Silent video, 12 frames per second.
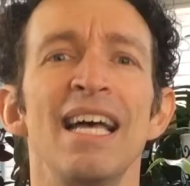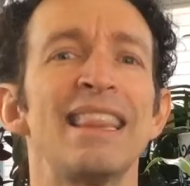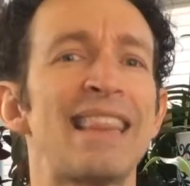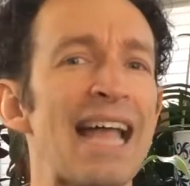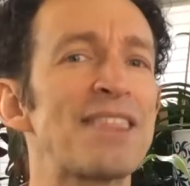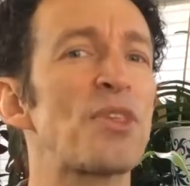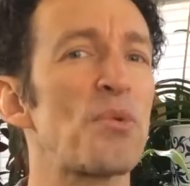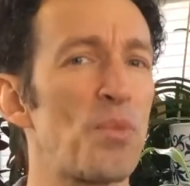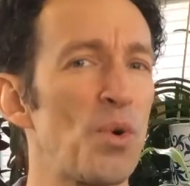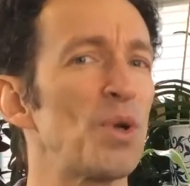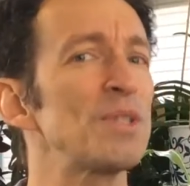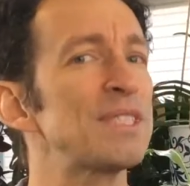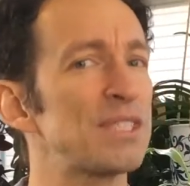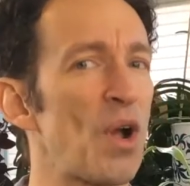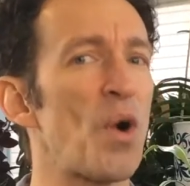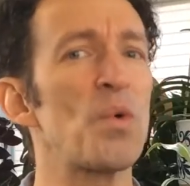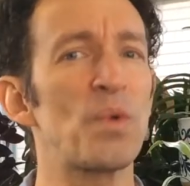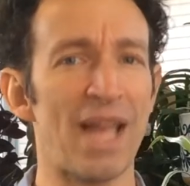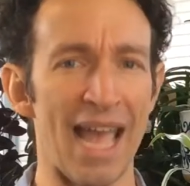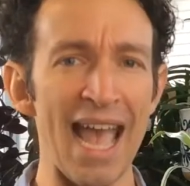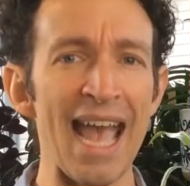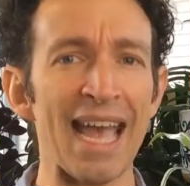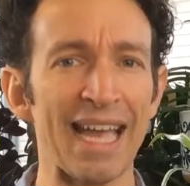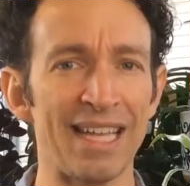that the world is
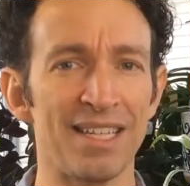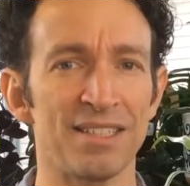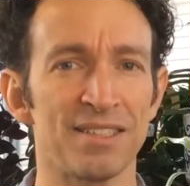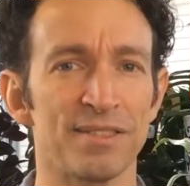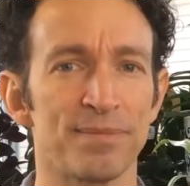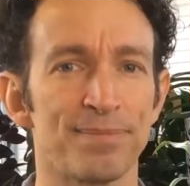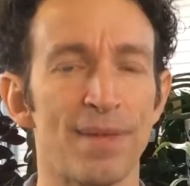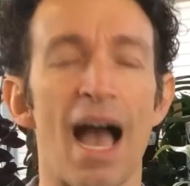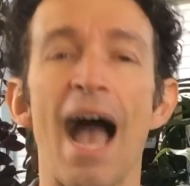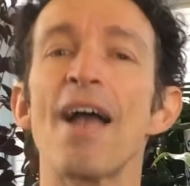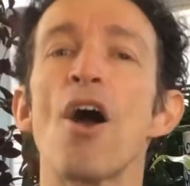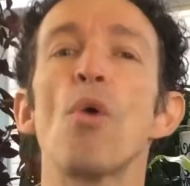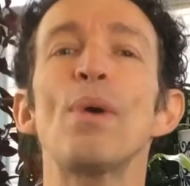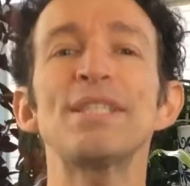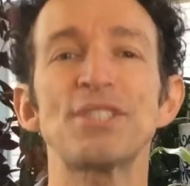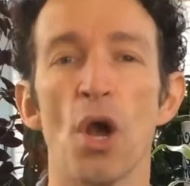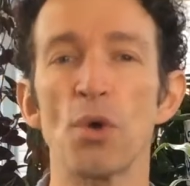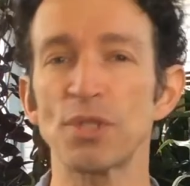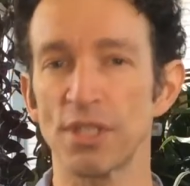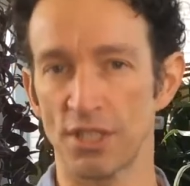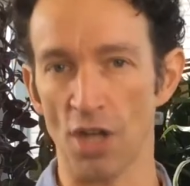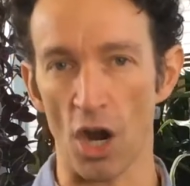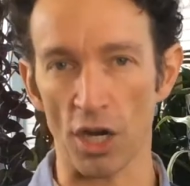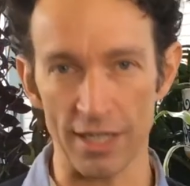okay. I always go to The
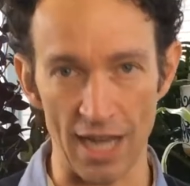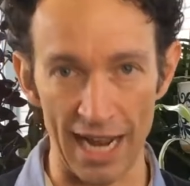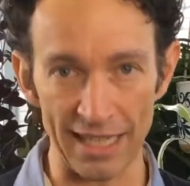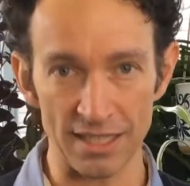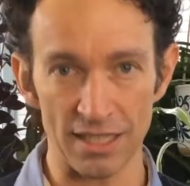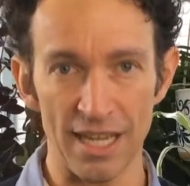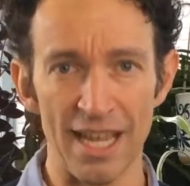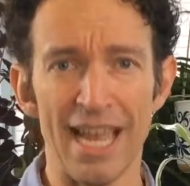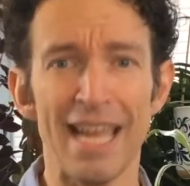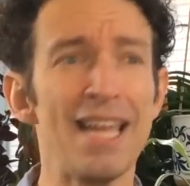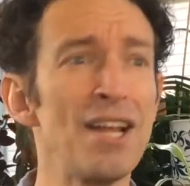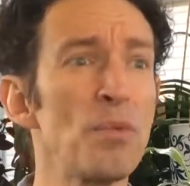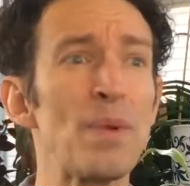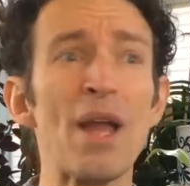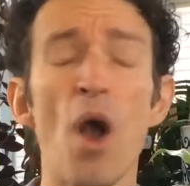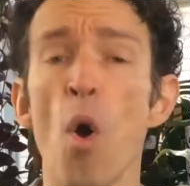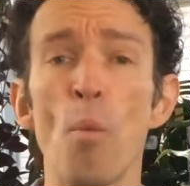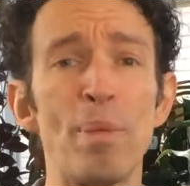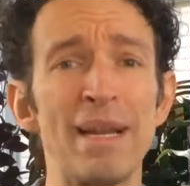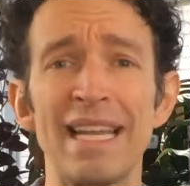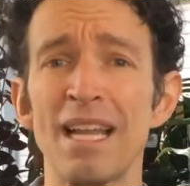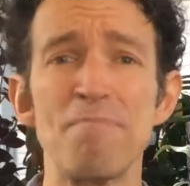Dark Knight. Here we open in a